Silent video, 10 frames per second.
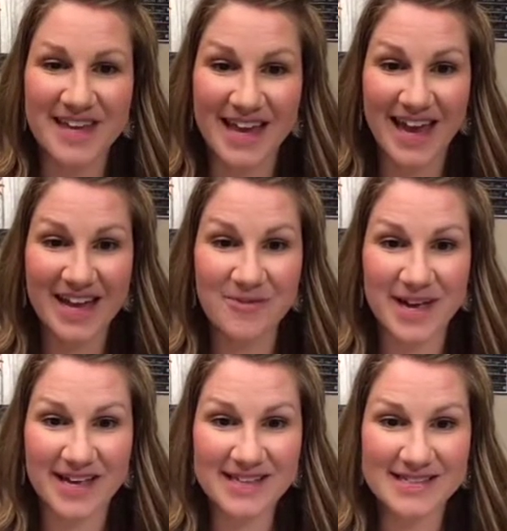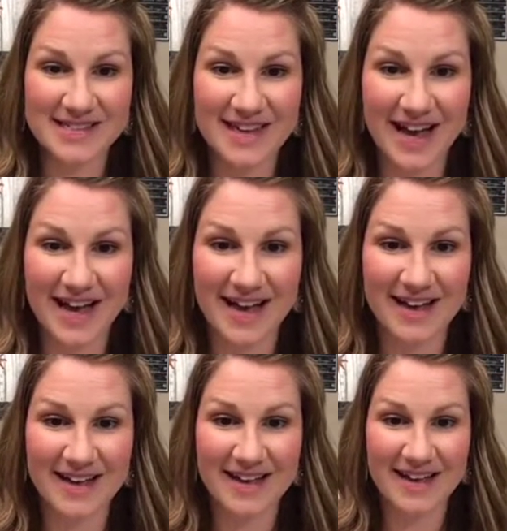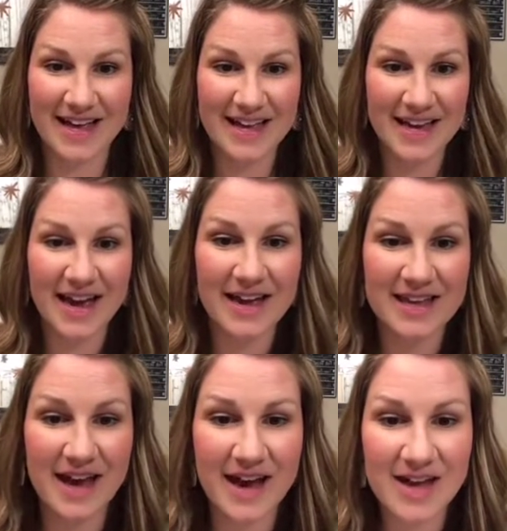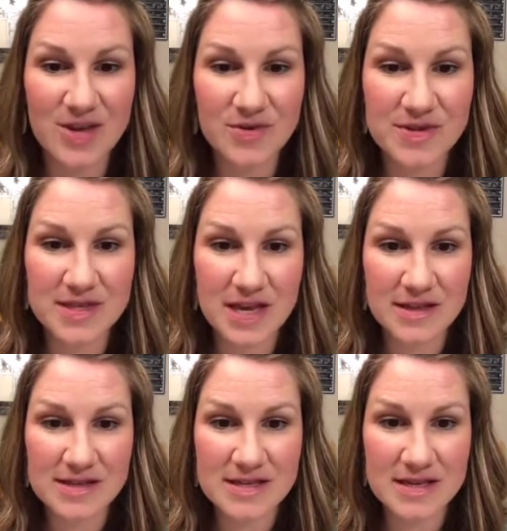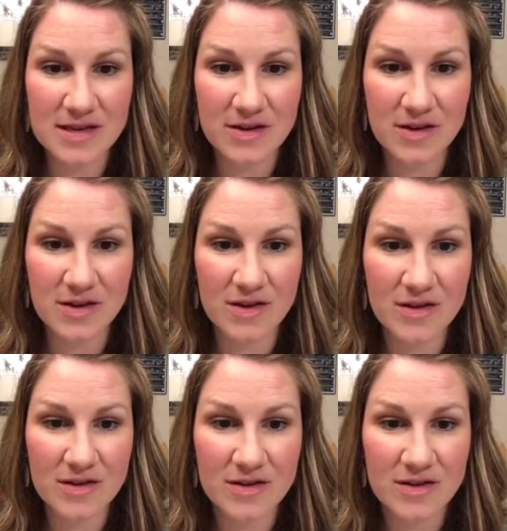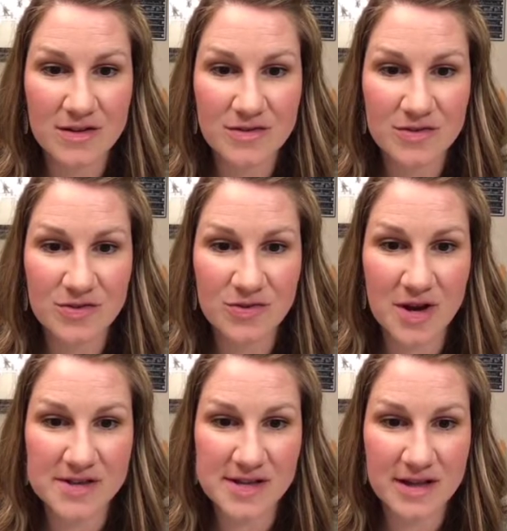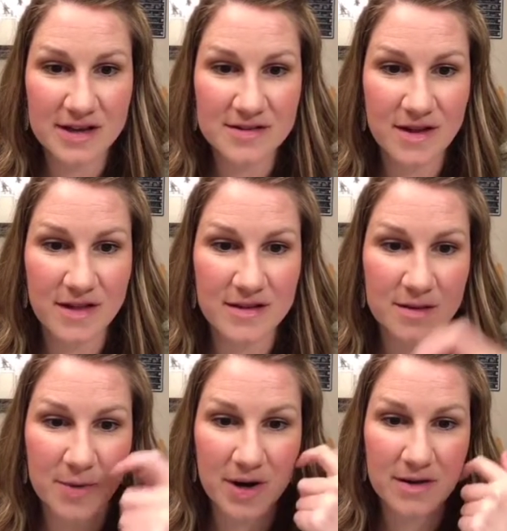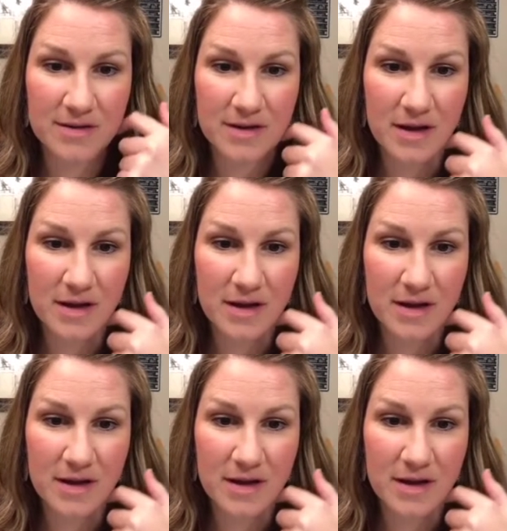Anyways, and I use stainless steel straws. I think I saw that somewhere.